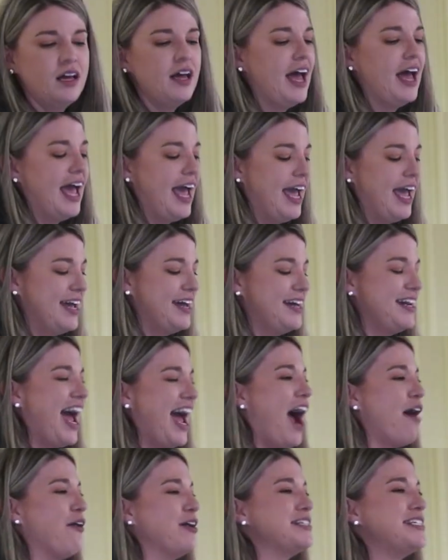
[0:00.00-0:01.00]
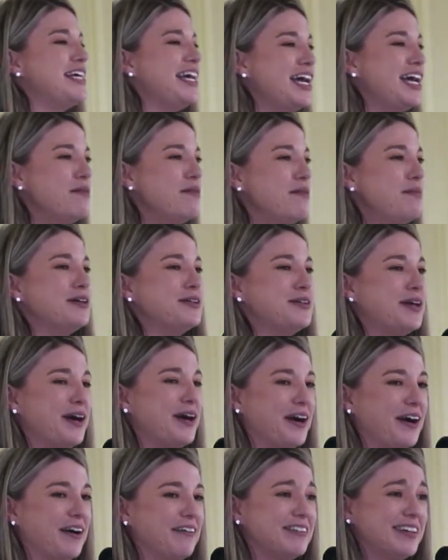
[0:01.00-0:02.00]
And our tibial
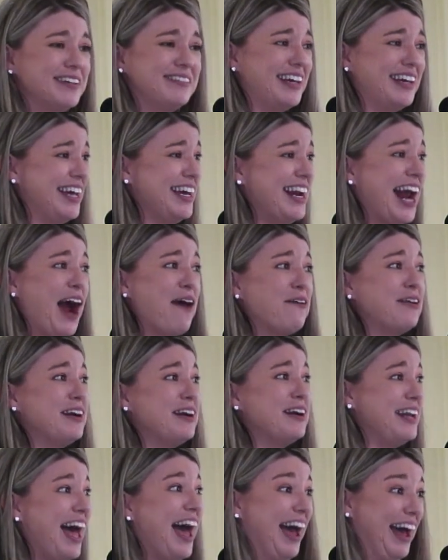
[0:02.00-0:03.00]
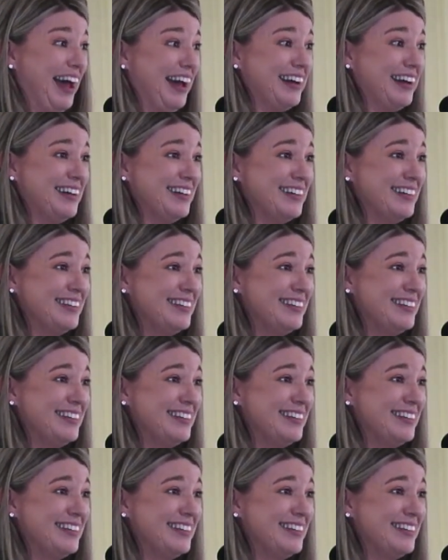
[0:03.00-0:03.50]
nerve in our leg